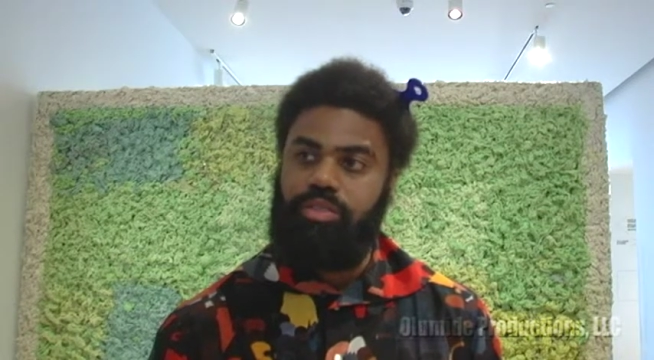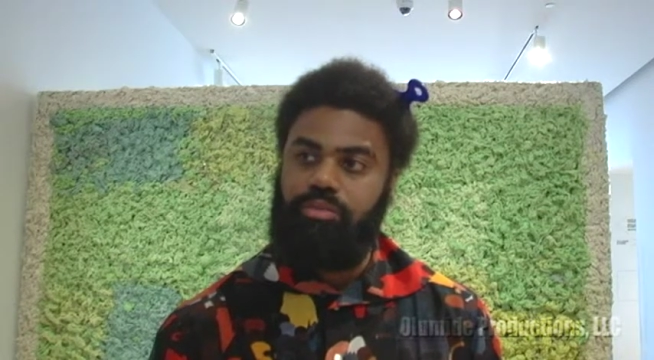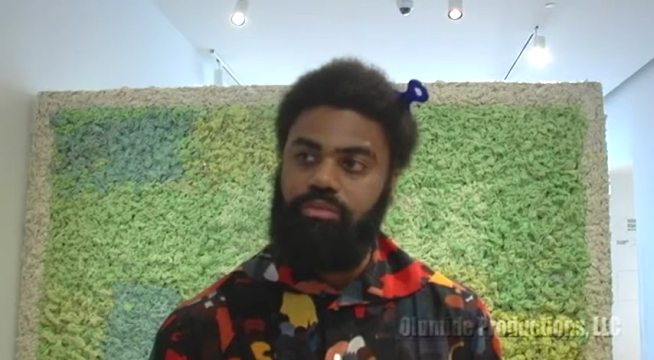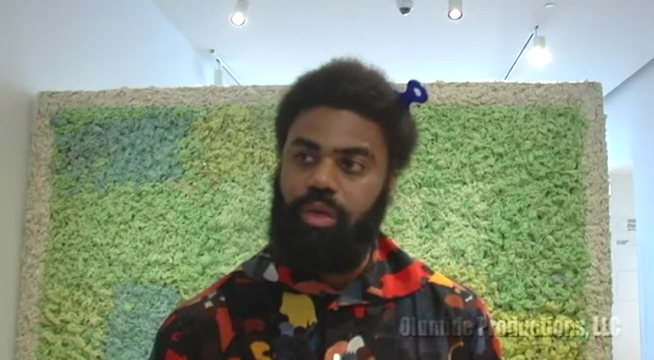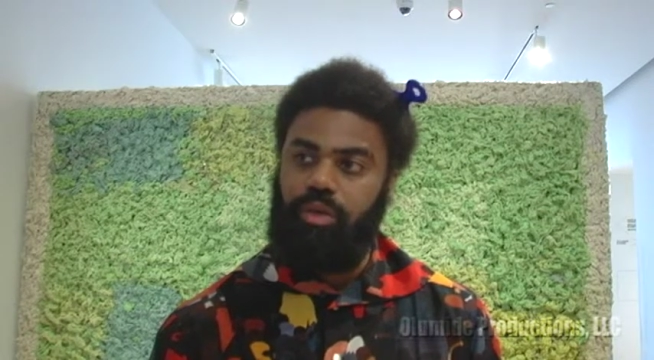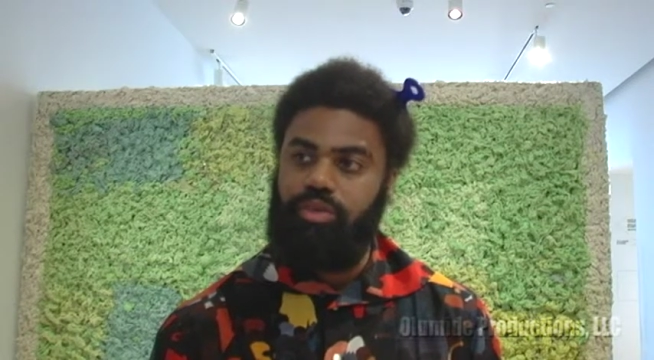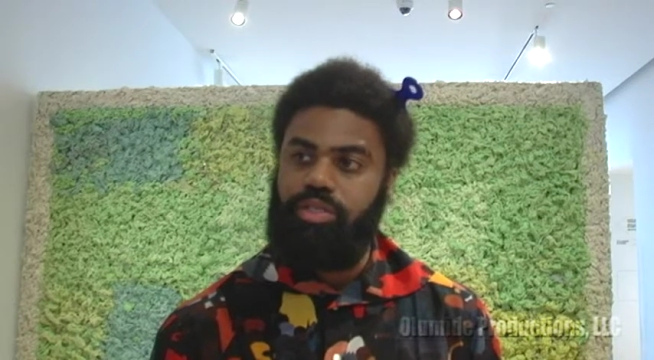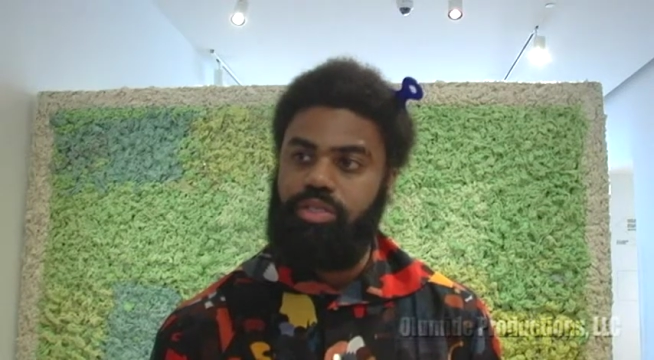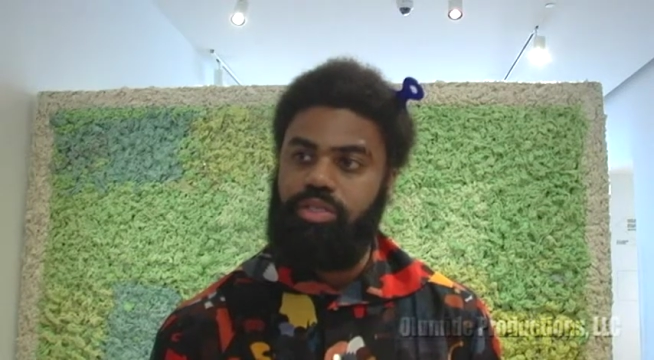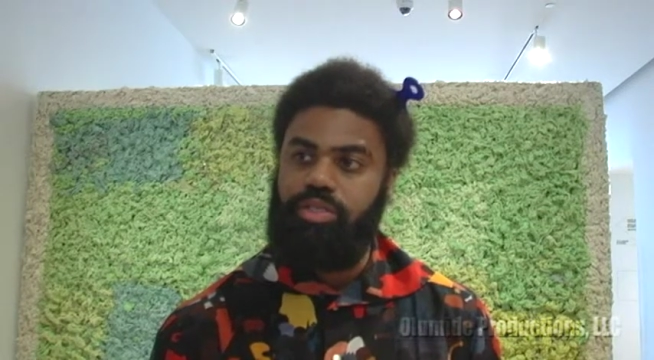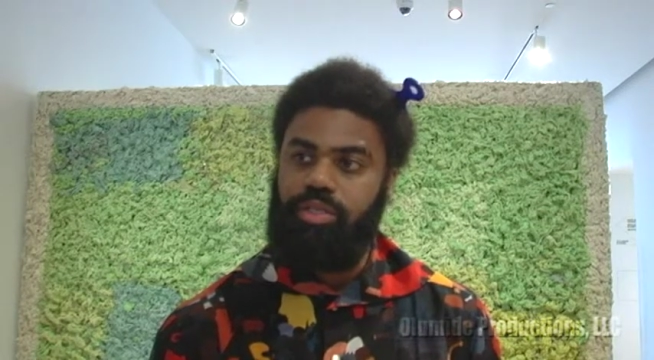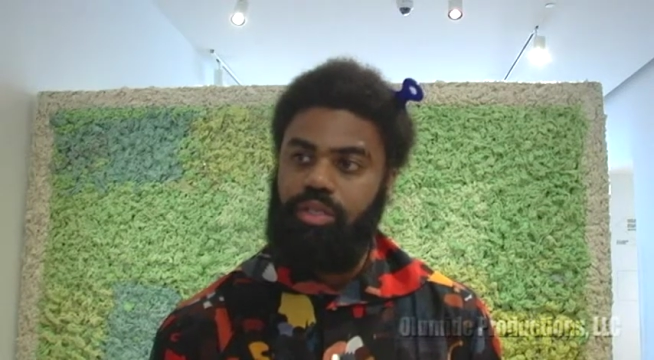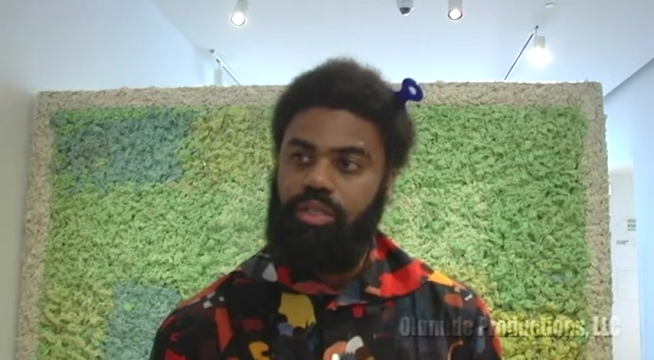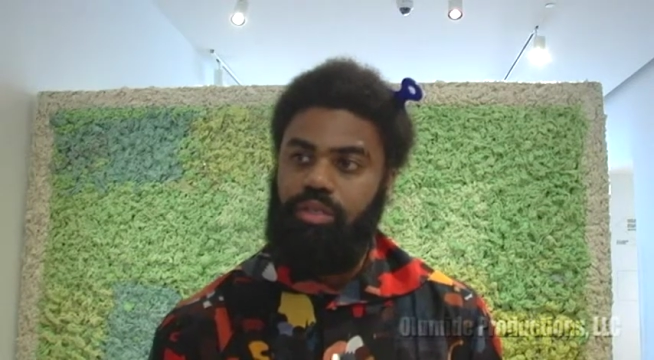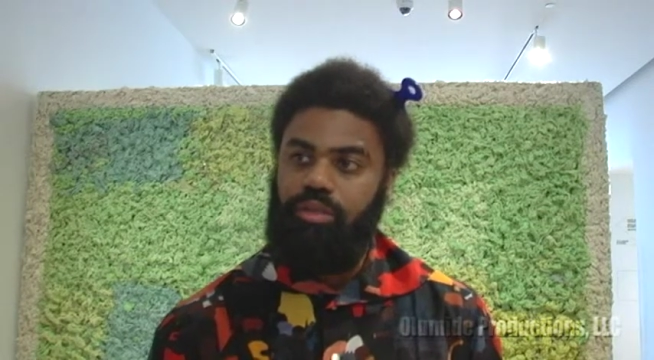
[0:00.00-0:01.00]
most
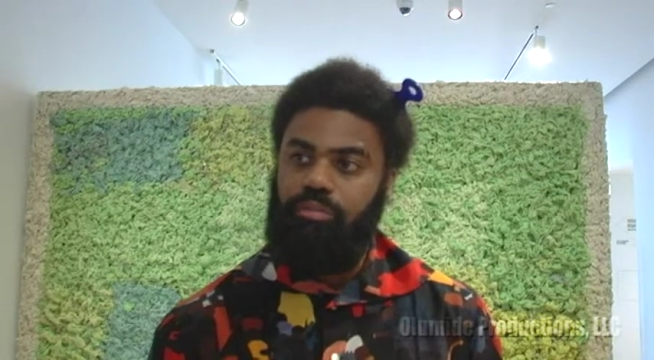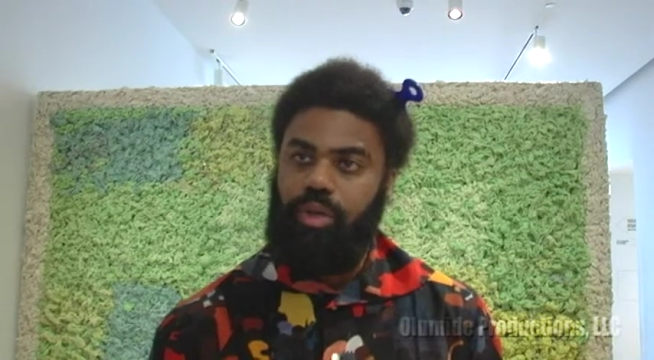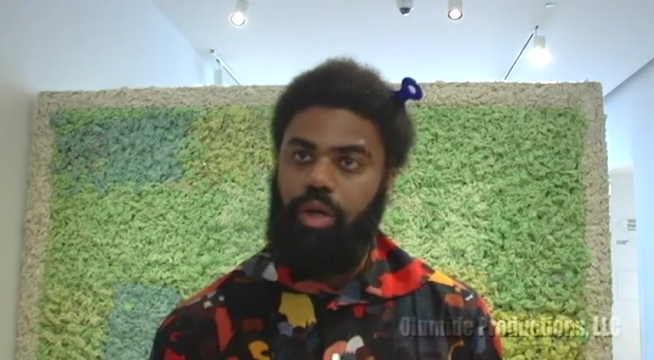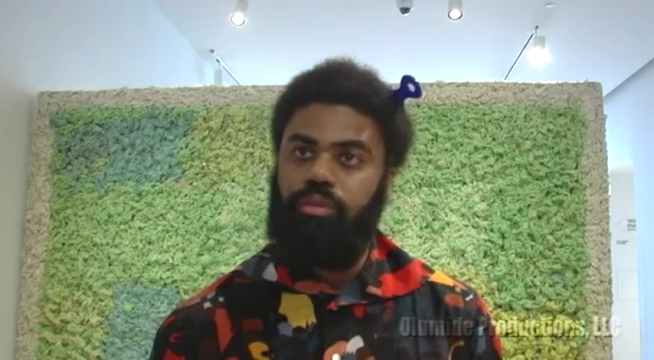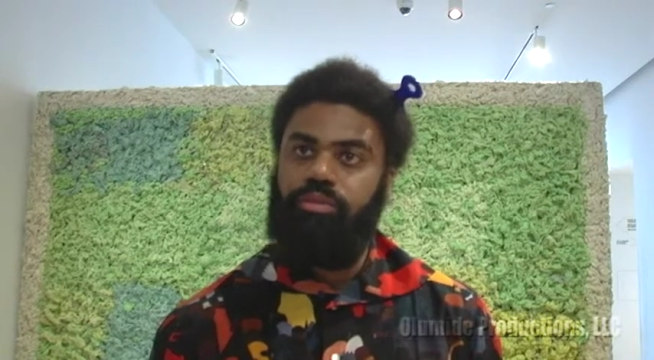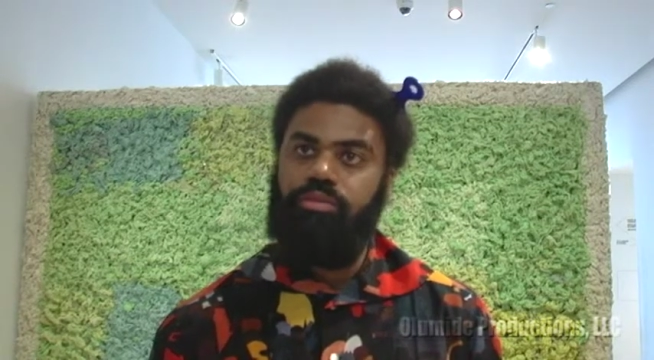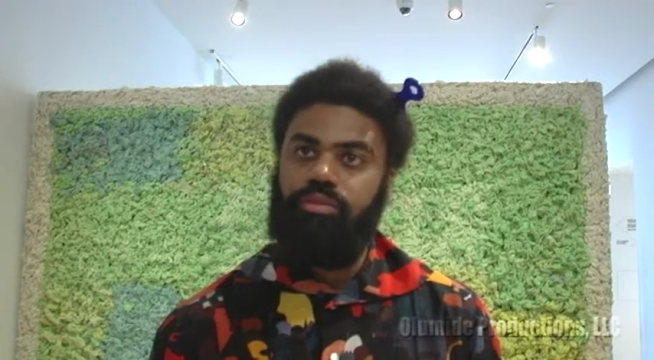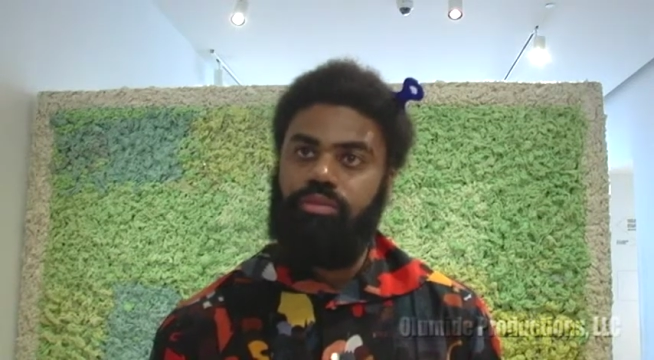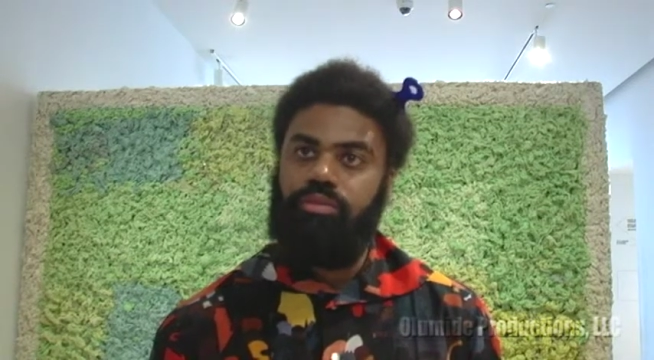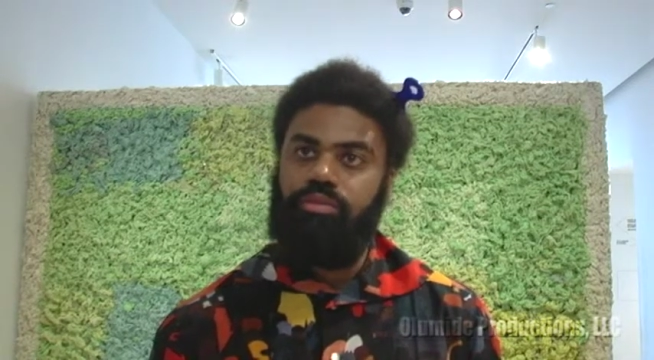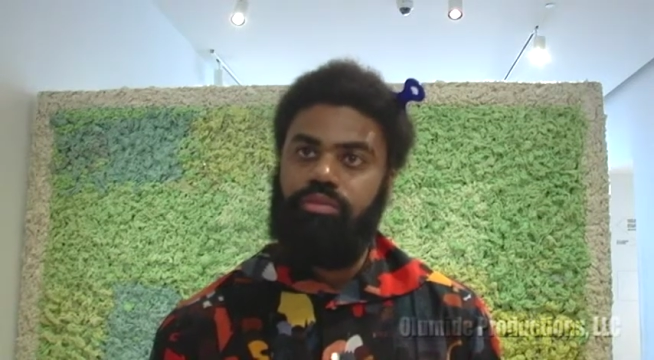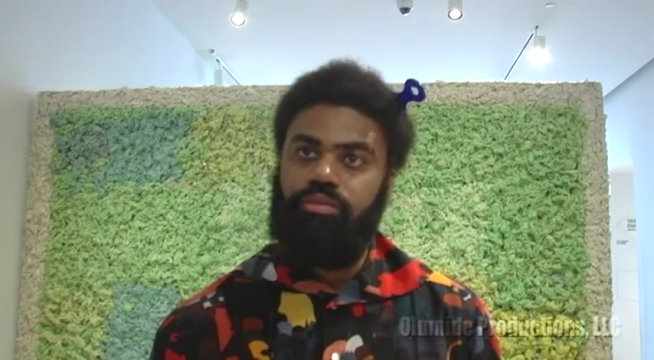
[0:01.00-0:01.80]
potent